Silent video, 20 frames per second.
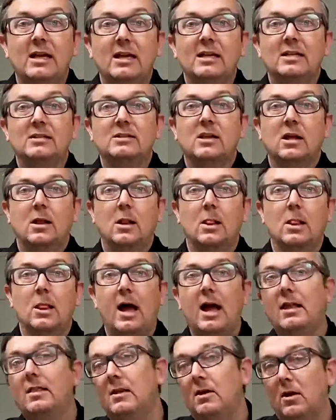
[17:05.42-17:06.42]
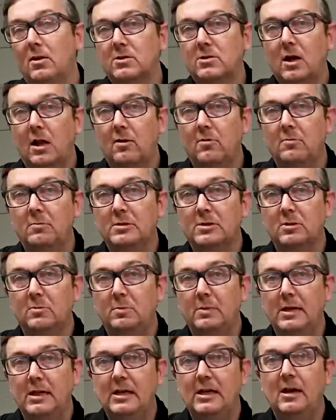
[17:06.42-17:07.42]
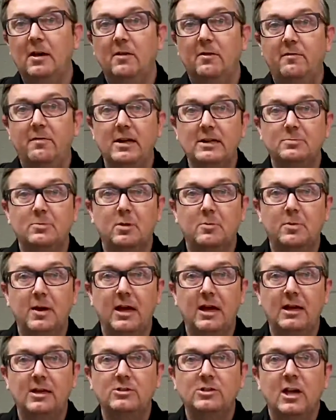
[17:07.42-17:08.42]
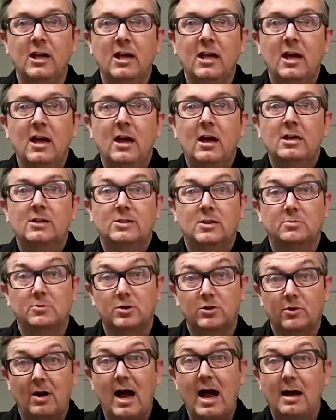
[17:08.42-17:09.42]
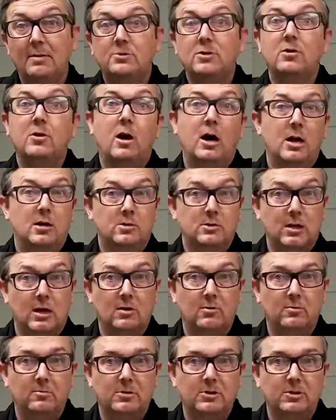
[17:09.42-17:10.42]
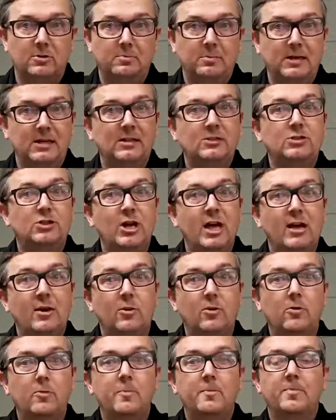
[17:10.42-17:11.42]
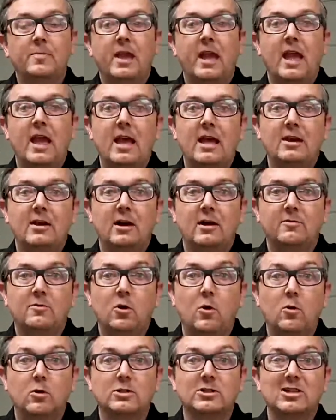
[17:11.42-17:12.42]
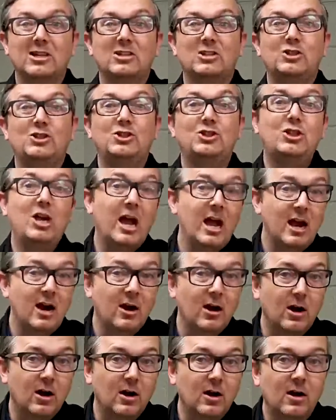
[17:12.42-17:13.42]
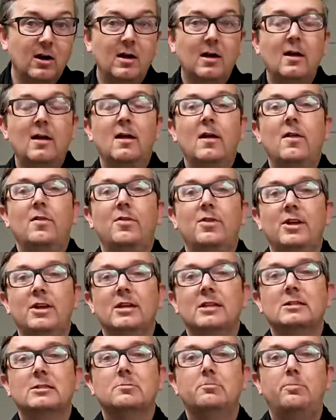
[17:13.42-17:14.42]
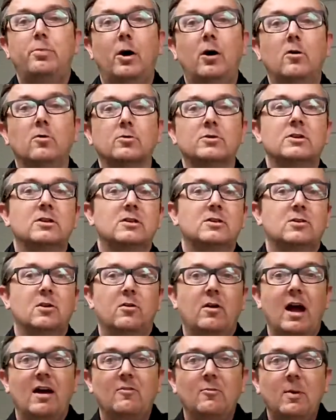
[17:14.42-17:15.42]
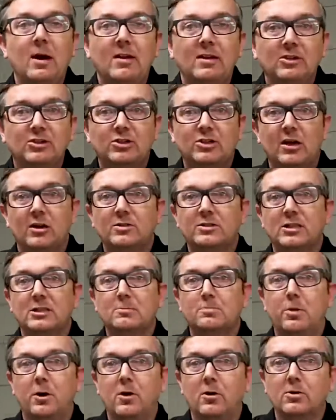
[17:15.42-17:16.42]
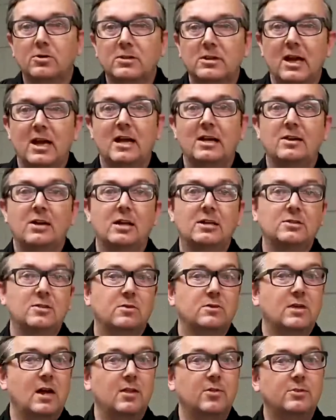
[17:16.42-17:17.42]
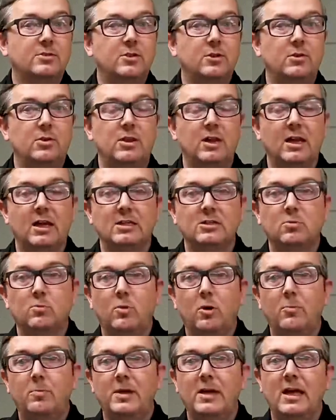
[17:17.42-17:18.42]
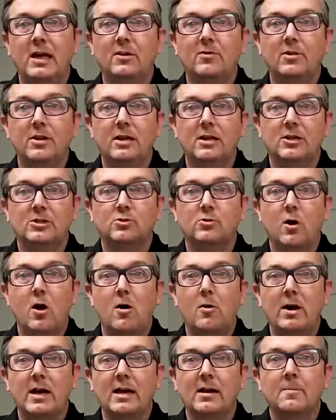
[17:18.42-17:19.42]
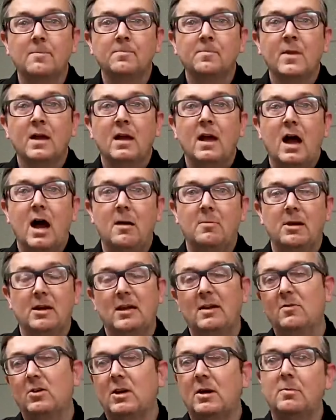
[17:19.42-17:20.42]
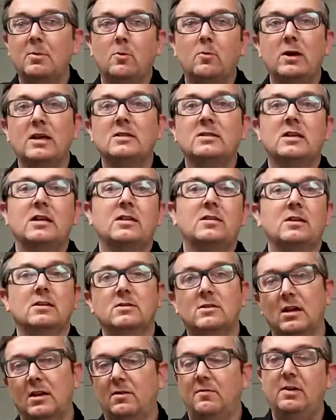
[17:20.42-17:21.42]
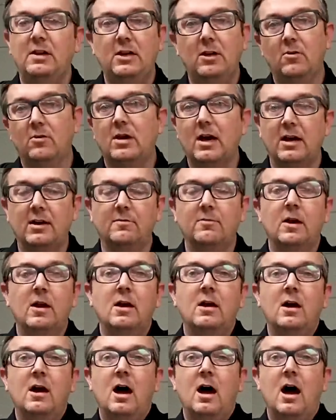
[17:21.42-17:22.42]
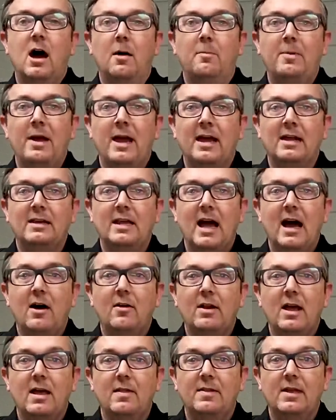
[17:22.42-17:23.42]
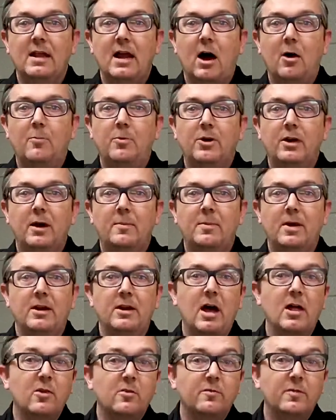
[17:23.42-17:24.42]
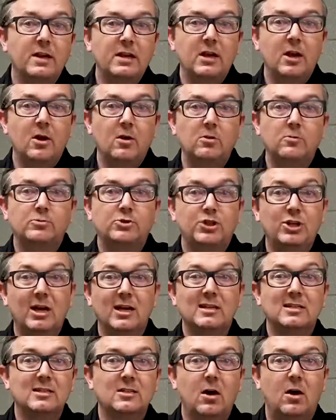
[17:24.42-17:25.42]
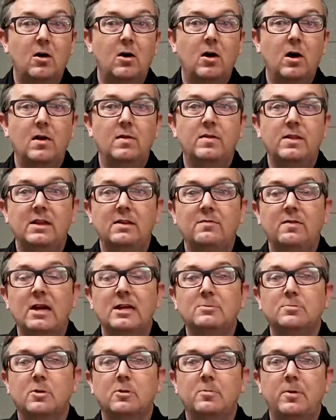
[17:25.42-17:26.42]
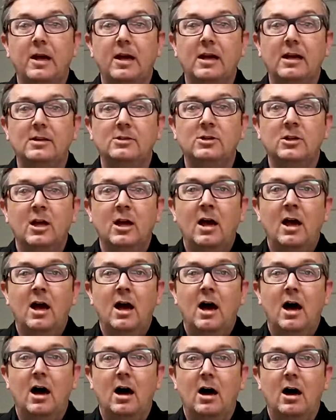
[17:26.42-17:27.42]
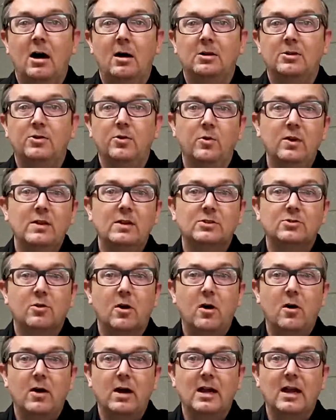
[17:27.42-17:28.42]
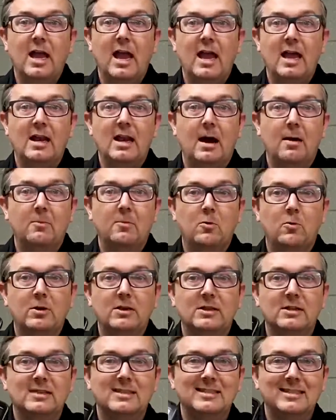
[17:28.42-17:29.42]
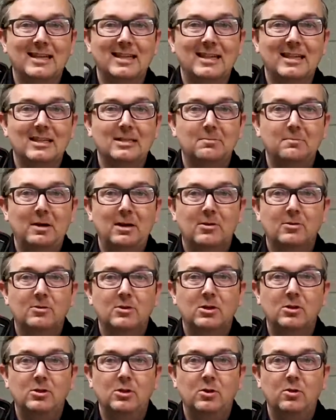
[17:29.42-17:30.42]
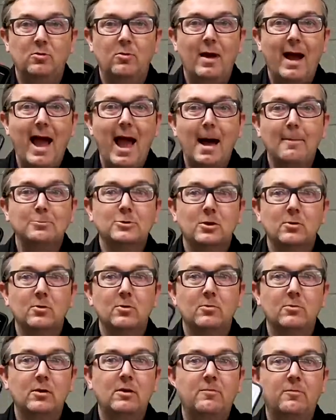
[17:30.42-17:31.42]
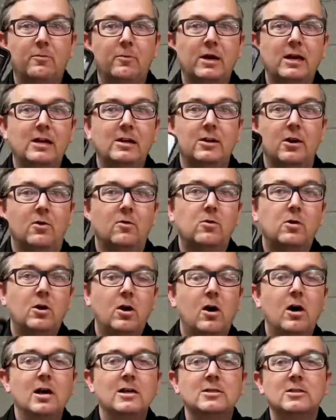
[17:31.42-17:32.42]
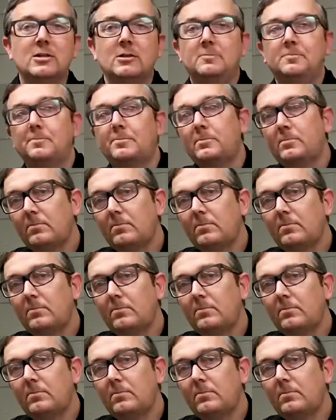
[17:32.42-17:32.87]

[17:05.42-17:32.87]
is like the Auto Scholar Mr. B Facebook page, subscribe to the Auto Scholar Mr. B channel, and of course, share this post. So everybody that shares this post and does those other two things will be entered in a drawing. I'm gonna give it a couple of weeks to get this video kind of panned out, and then I'll put up another video just on the Facebook page doing the drawing, and I'm going to send this meter to you absolutely free, no cost.